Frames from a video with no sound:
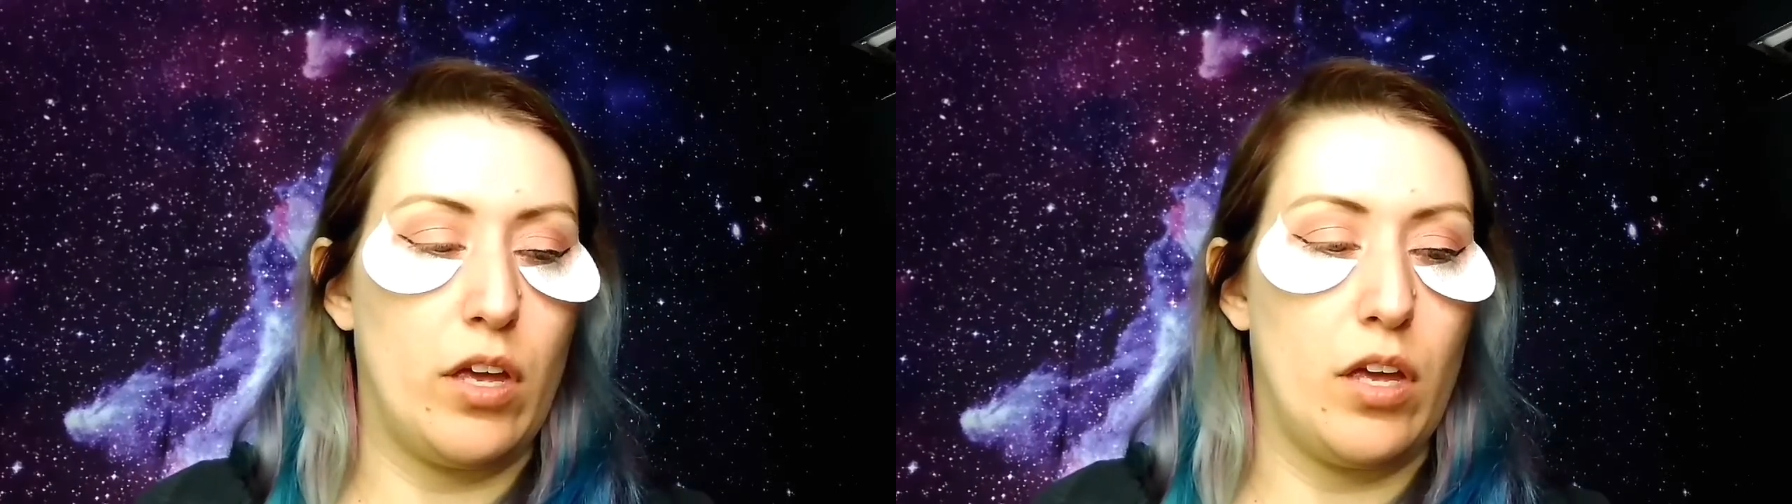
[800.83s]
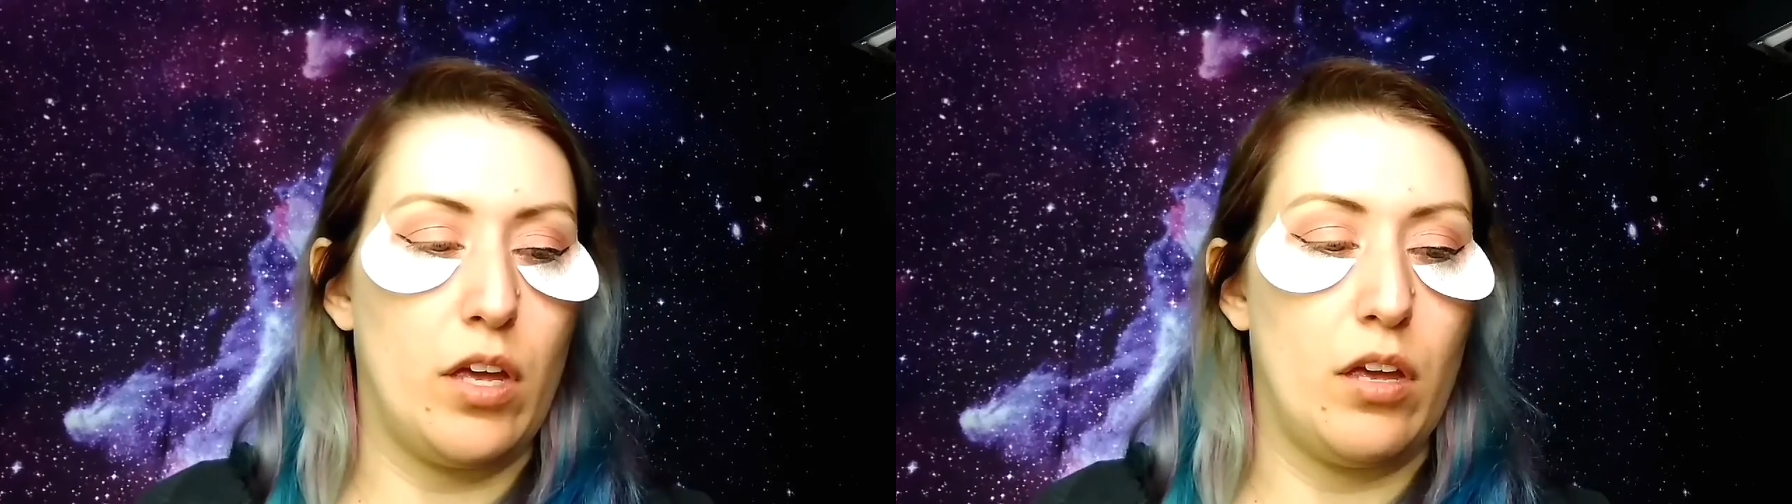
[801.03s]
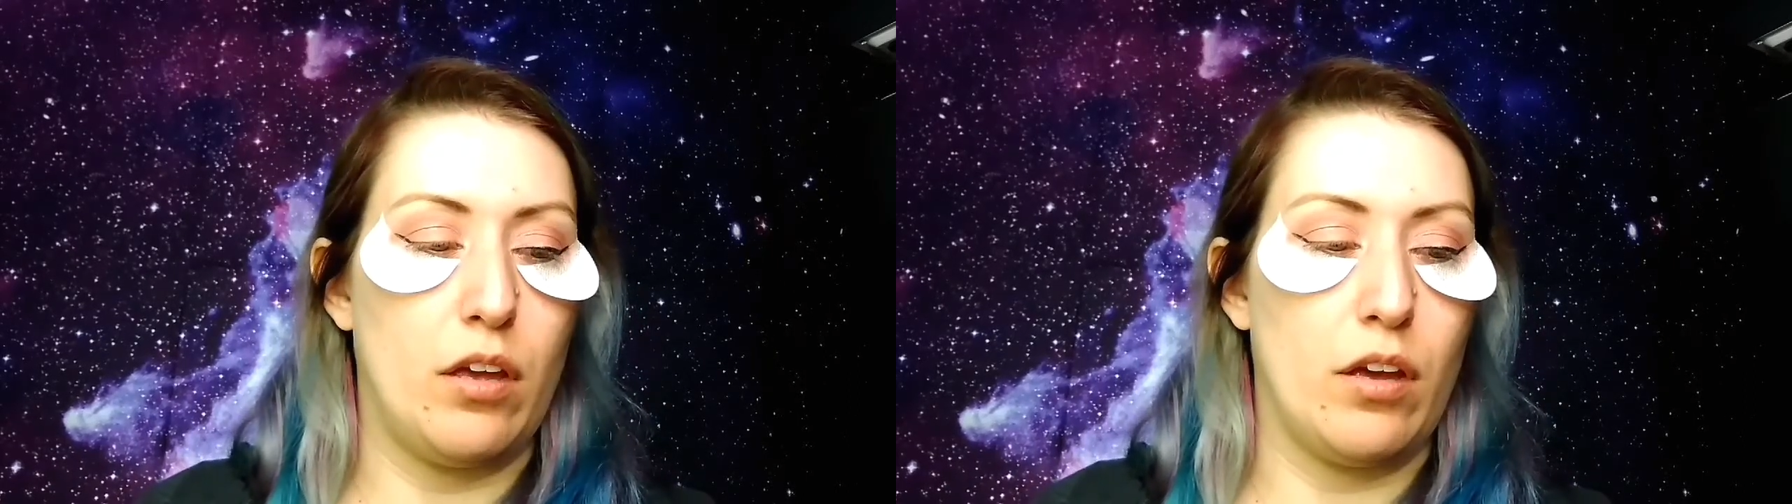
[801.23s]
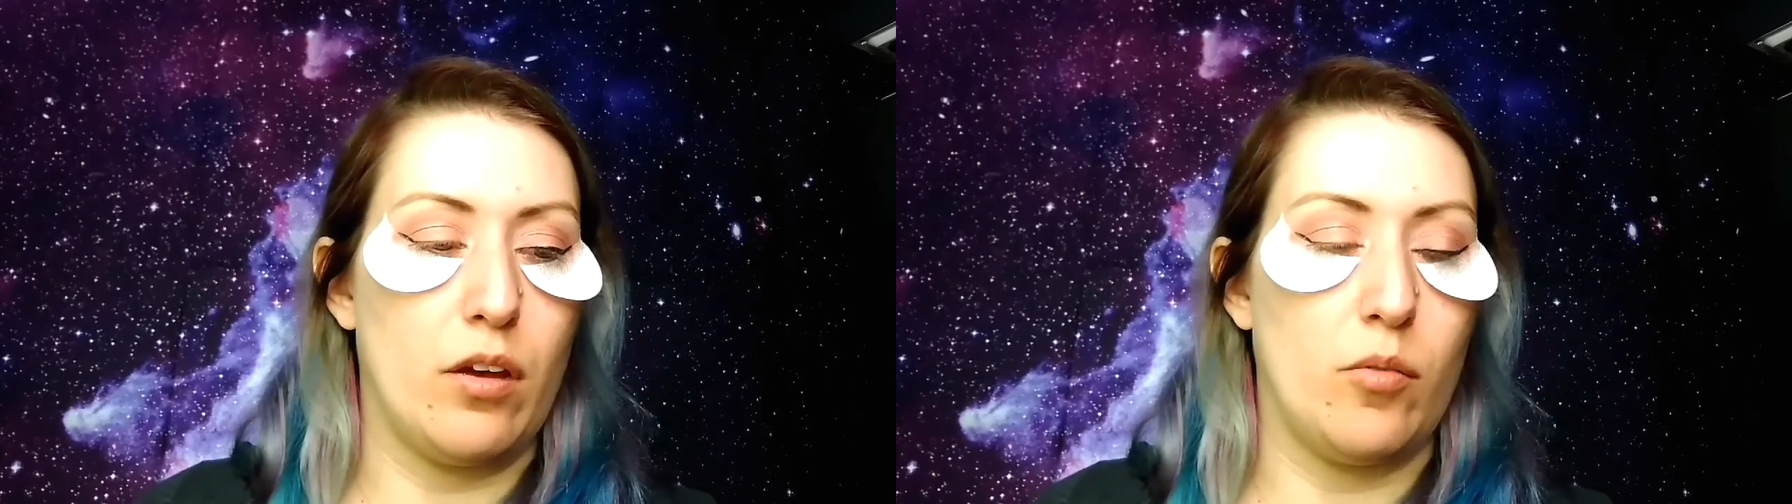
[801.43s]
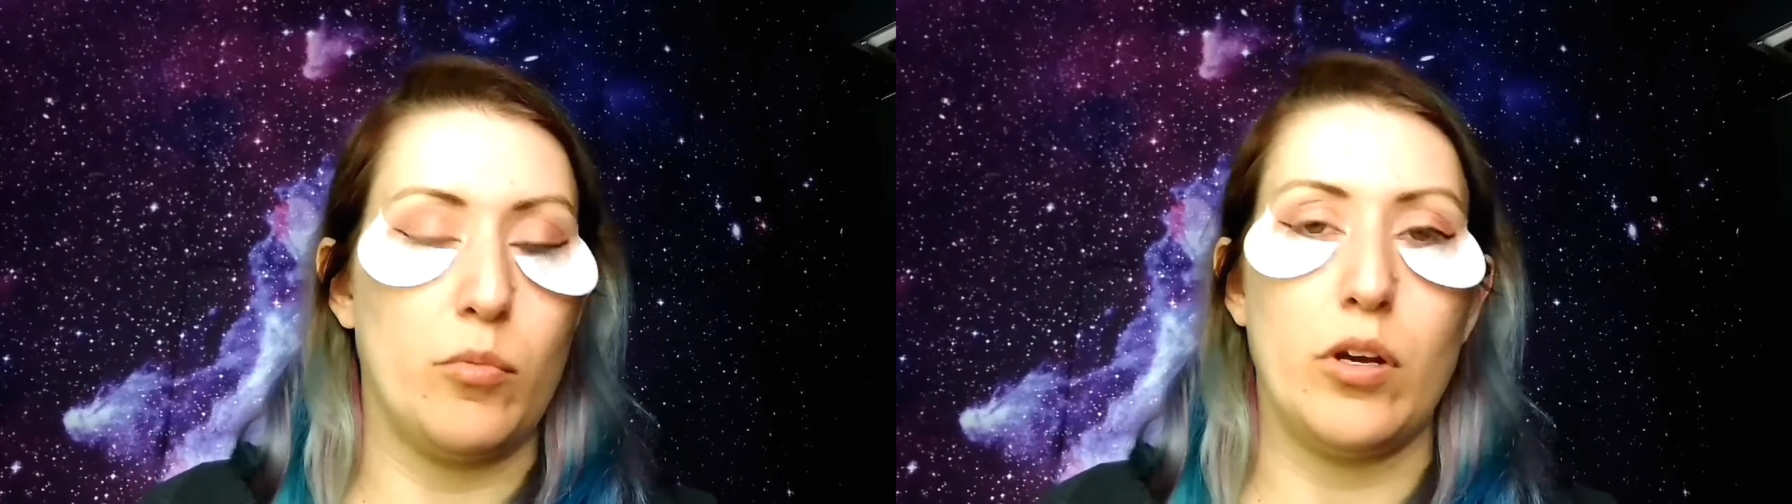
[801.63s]

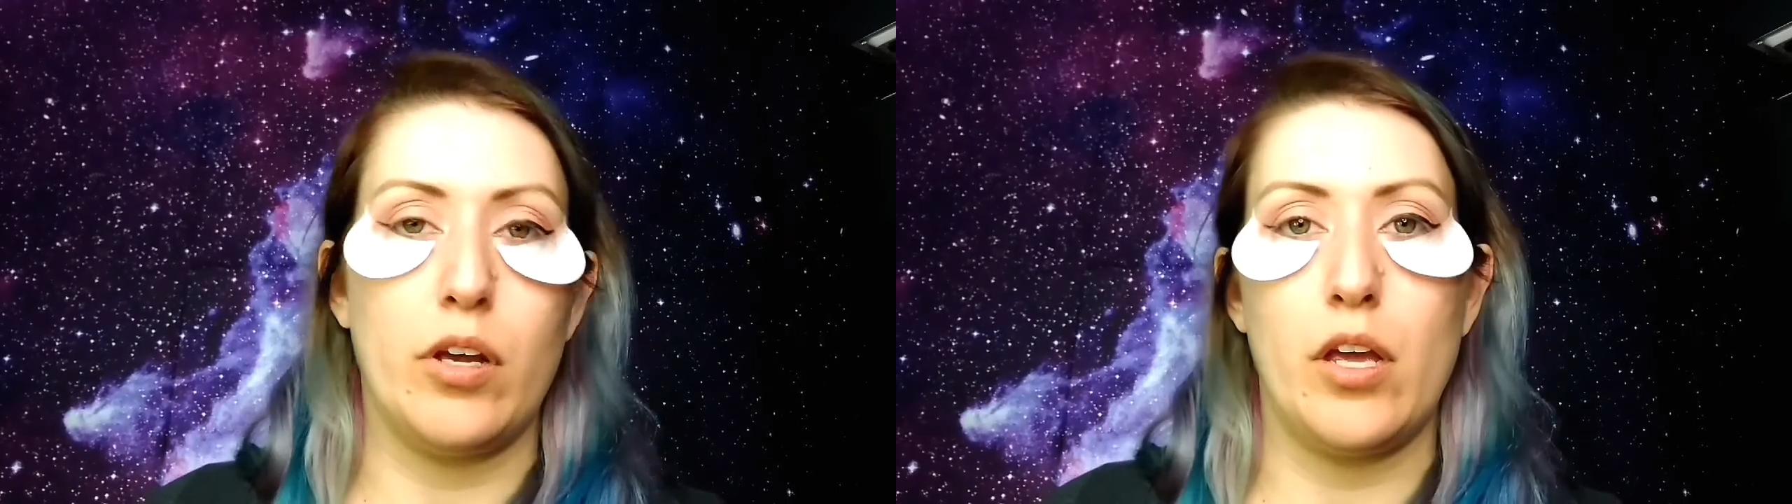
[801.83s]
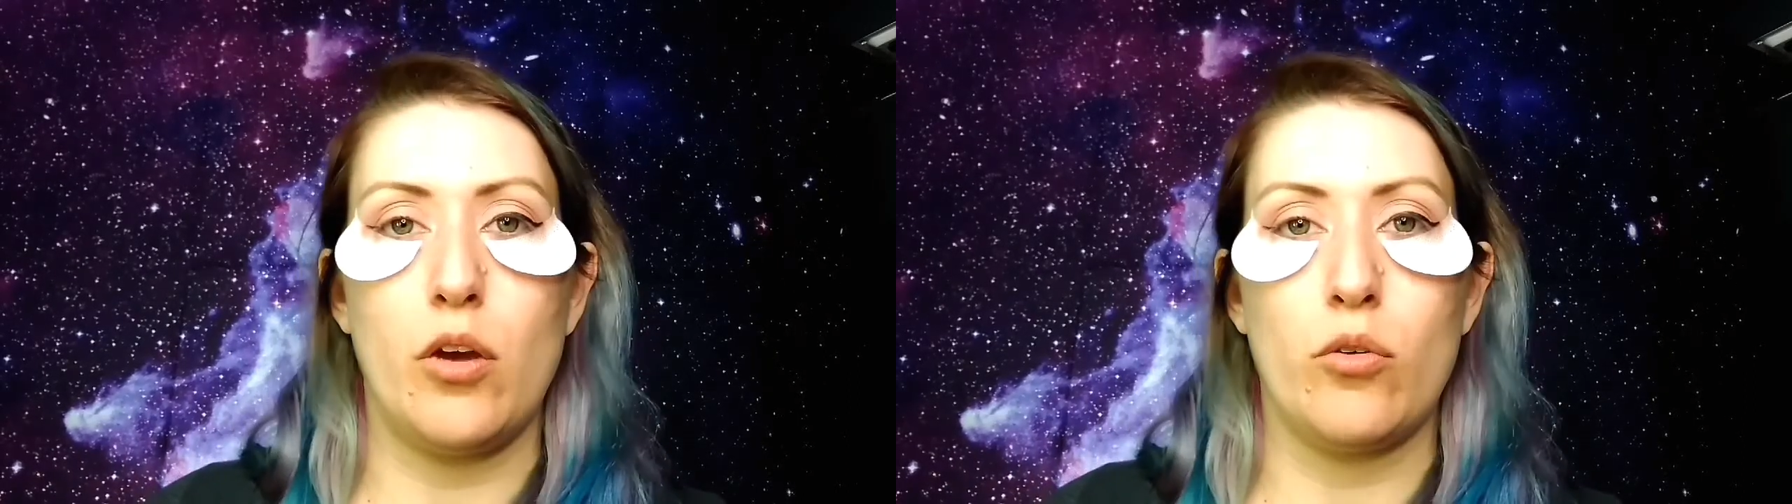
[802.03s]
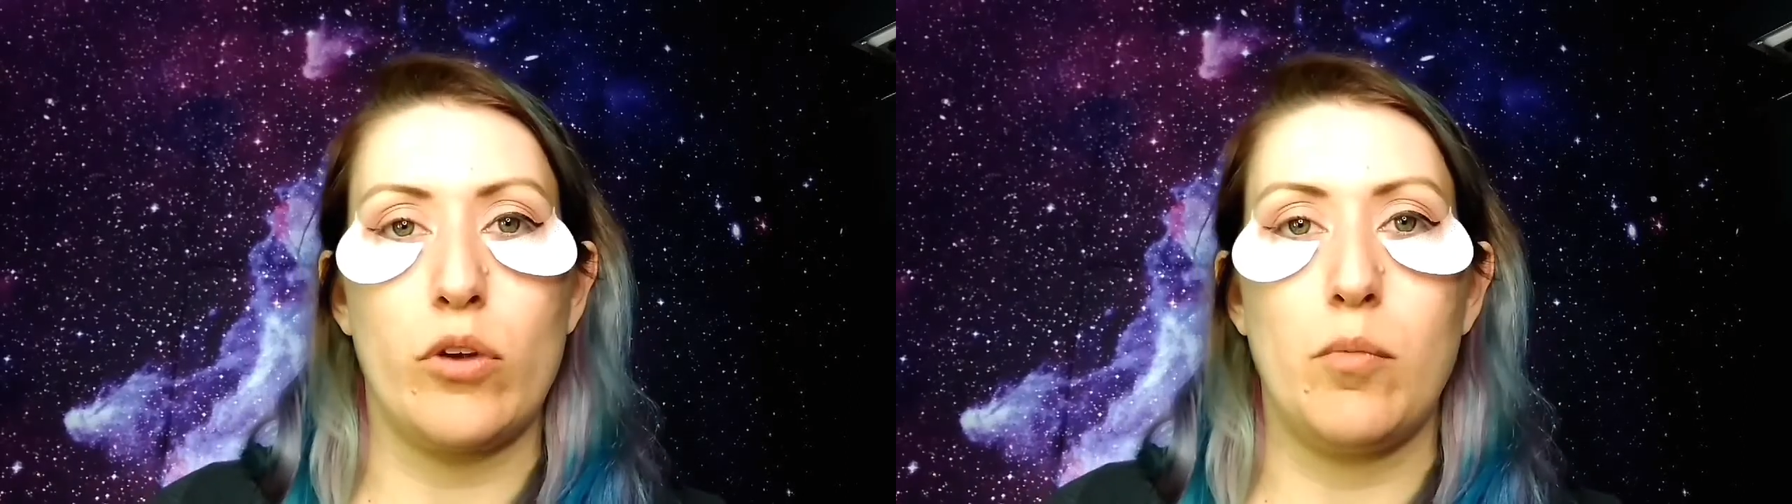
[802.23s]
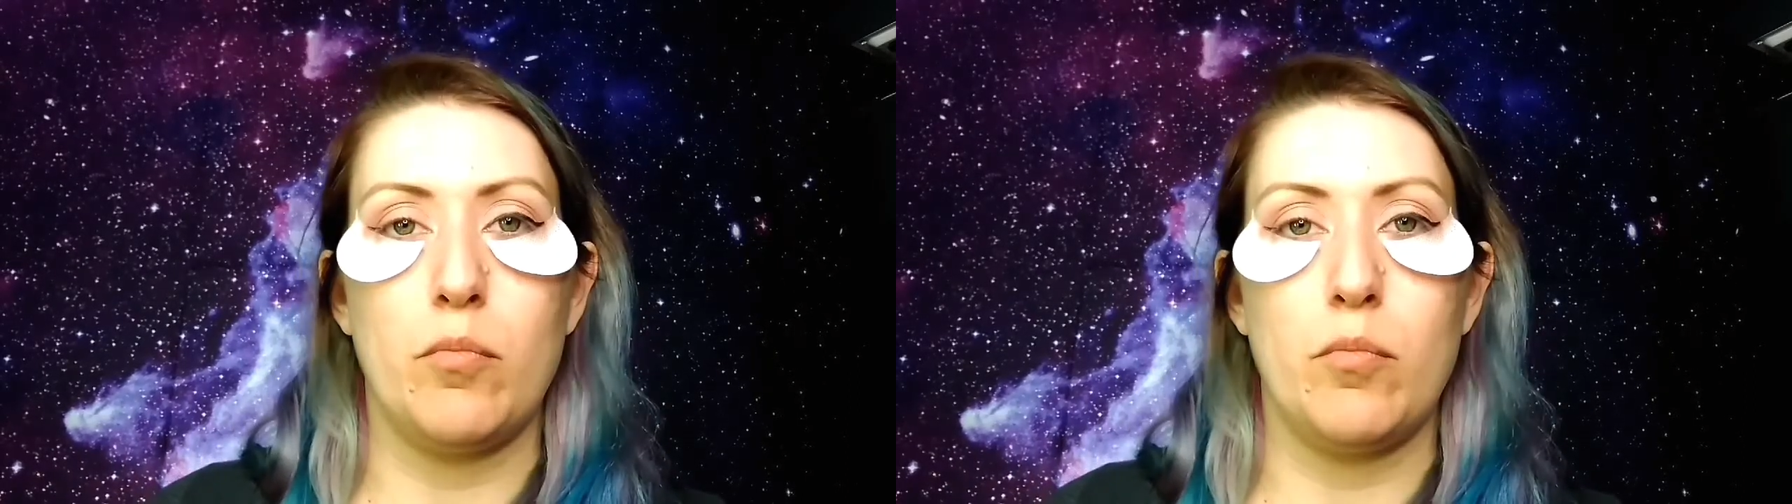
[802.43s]
have a